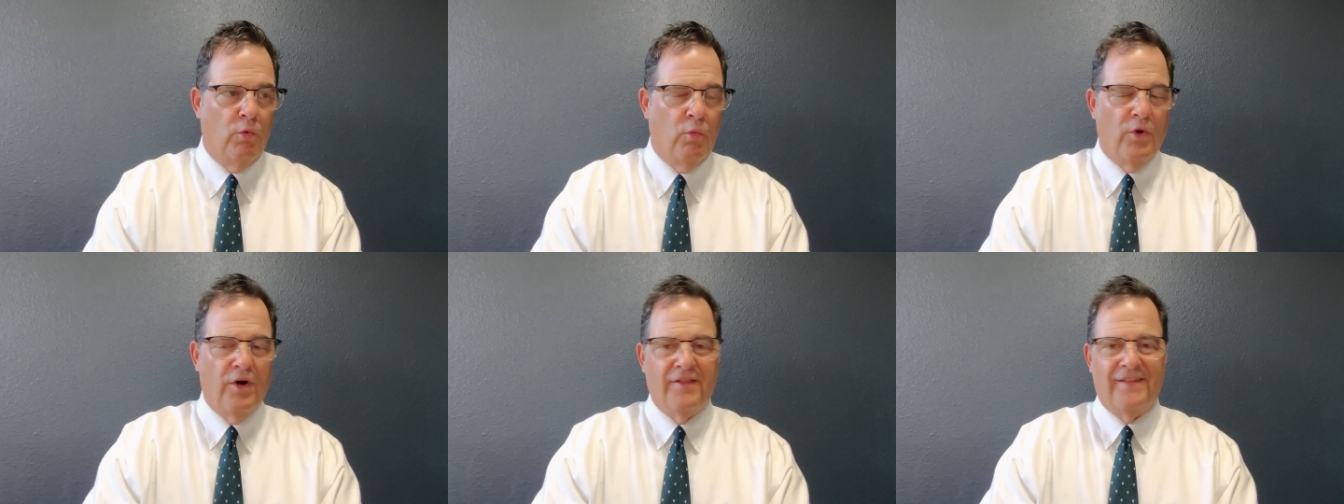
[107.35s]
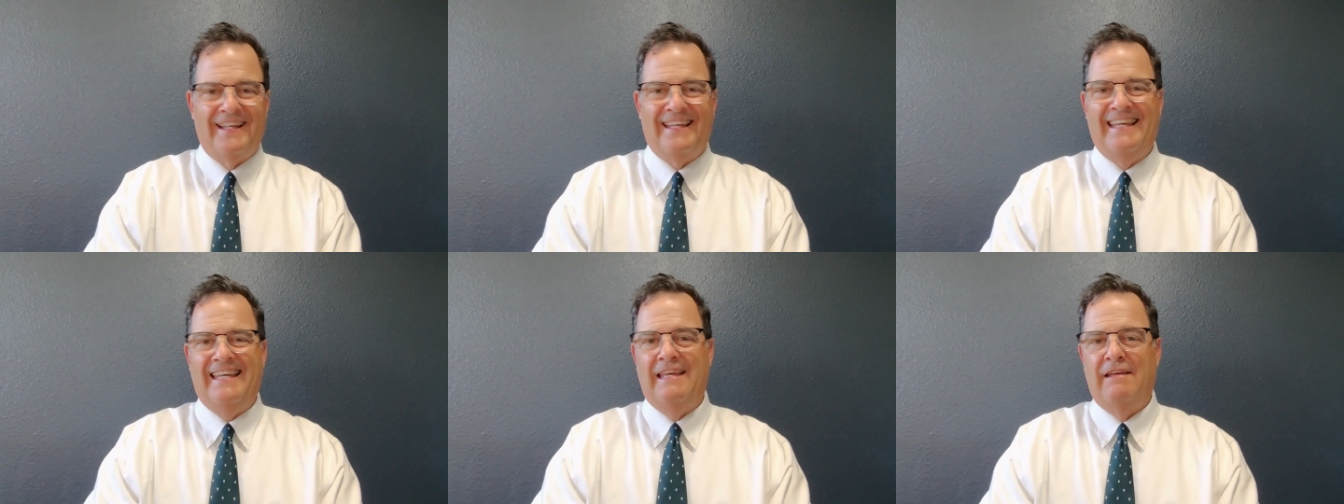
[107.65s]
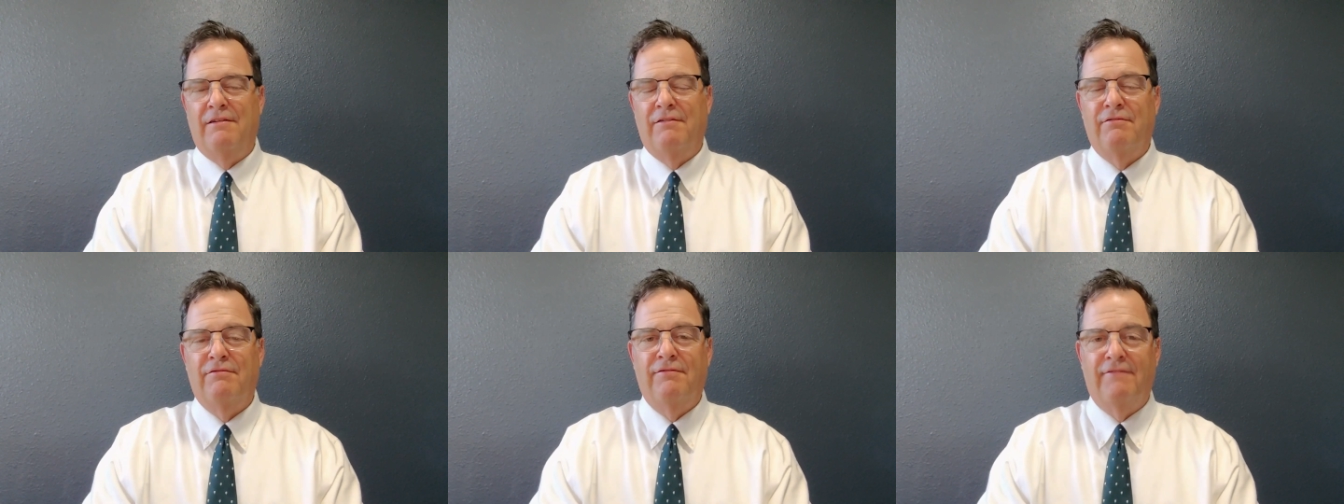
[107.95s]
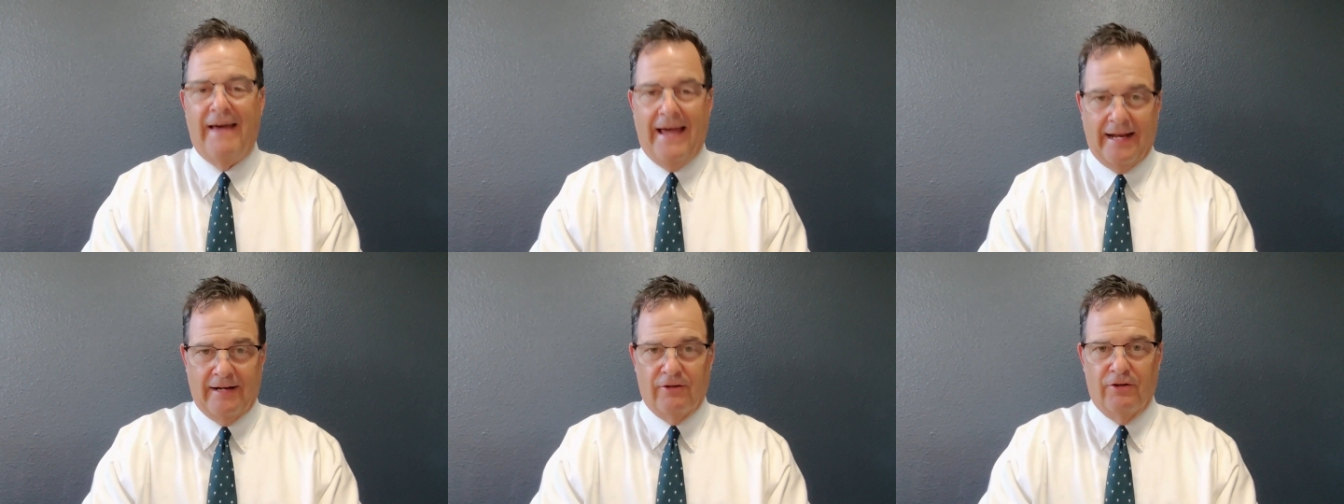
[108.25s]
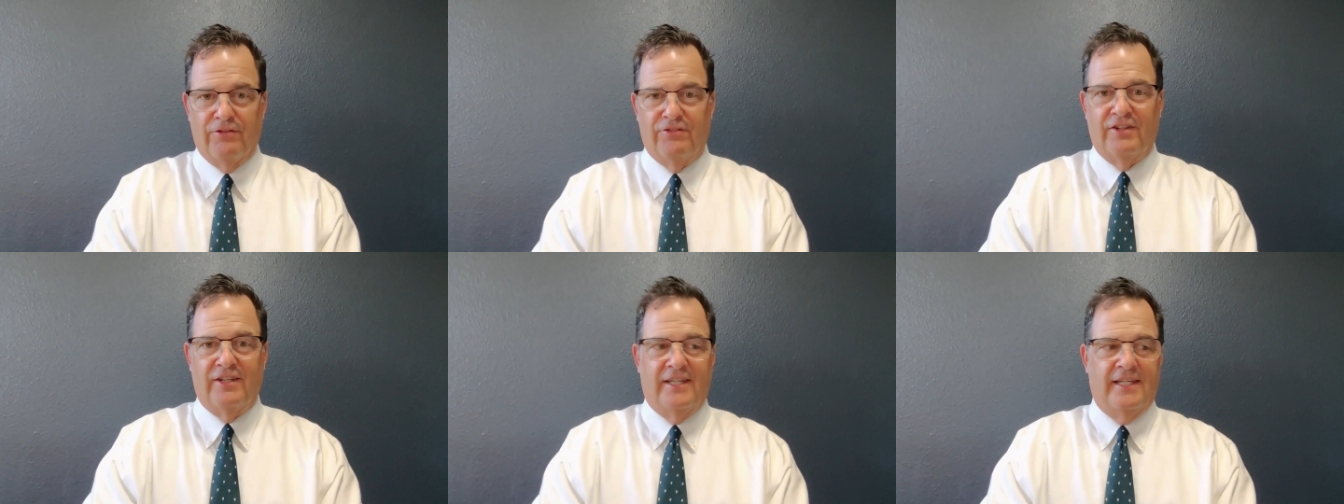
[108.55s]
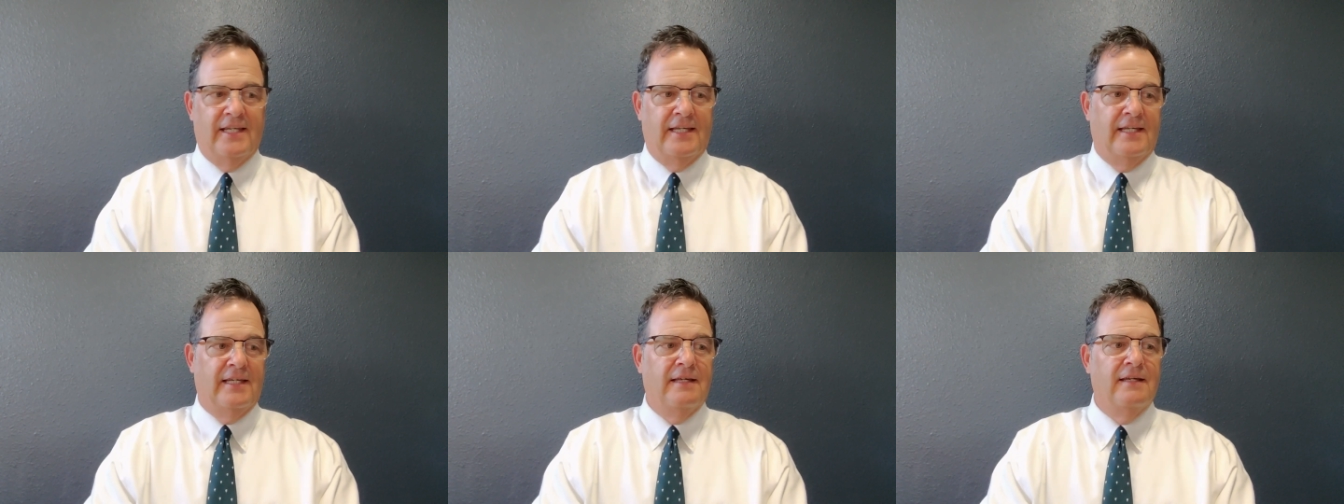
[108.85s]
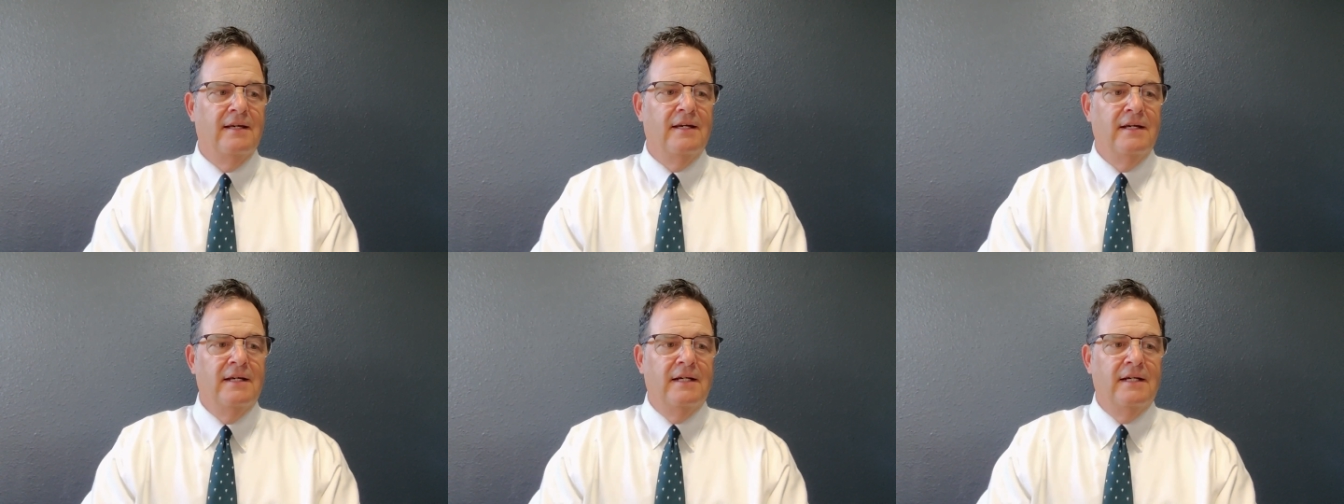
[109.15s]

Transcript: What are the key factors, the key